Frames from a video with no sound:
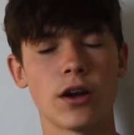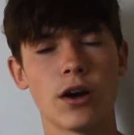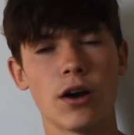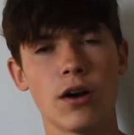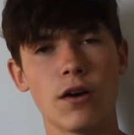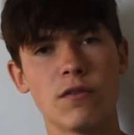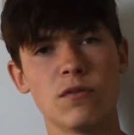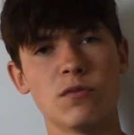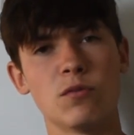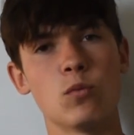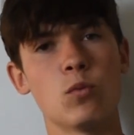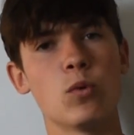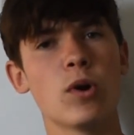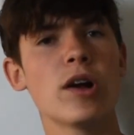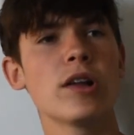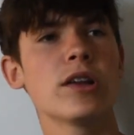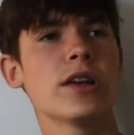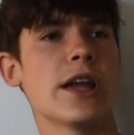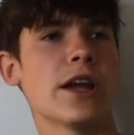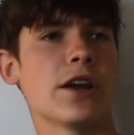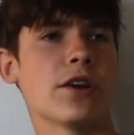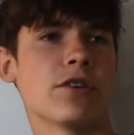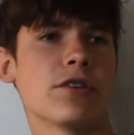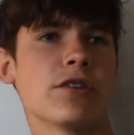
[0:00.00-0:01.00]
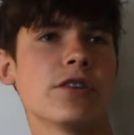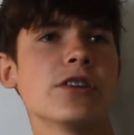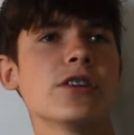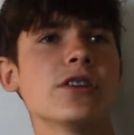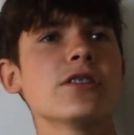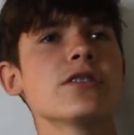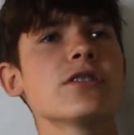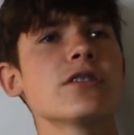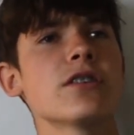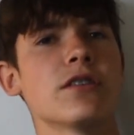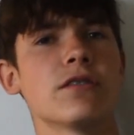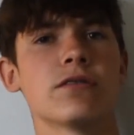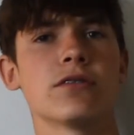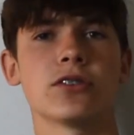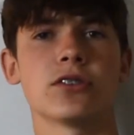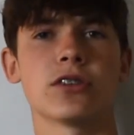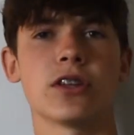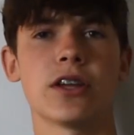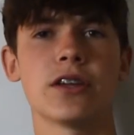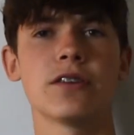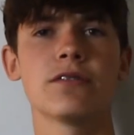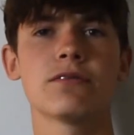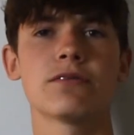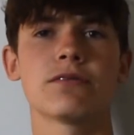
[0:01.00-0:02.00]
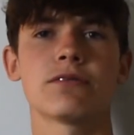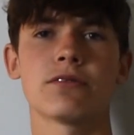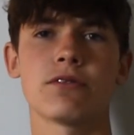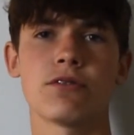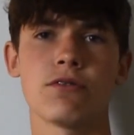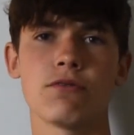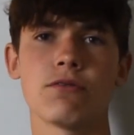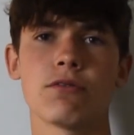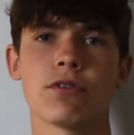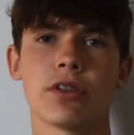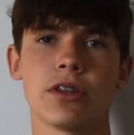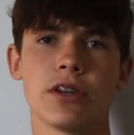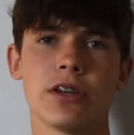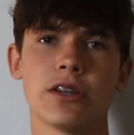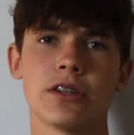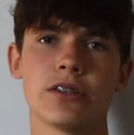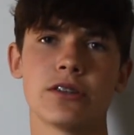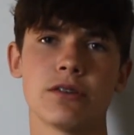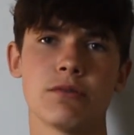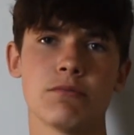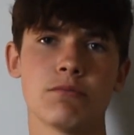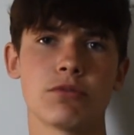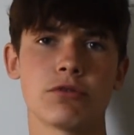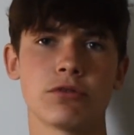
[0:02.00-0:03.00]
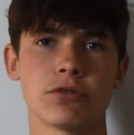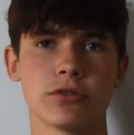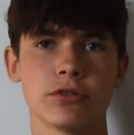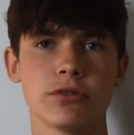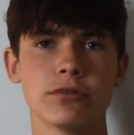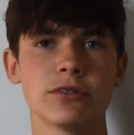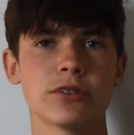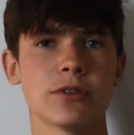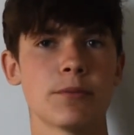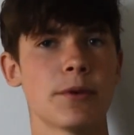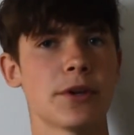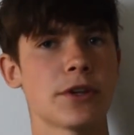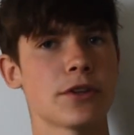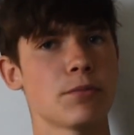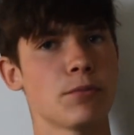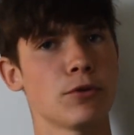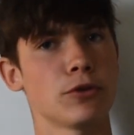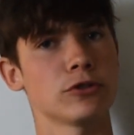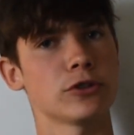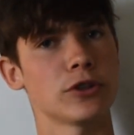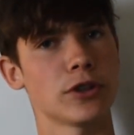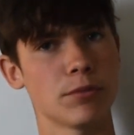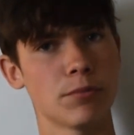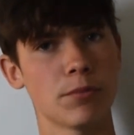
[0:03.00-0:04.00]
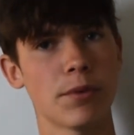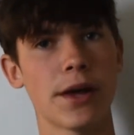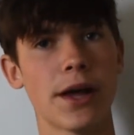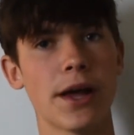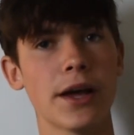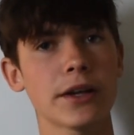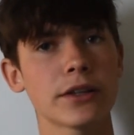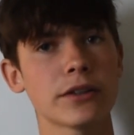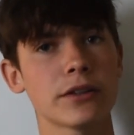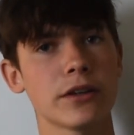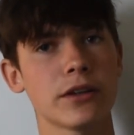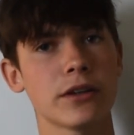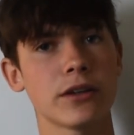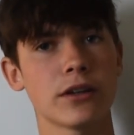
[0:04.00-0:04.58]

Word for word: of what areas of your life you really need to improve to make the most impact,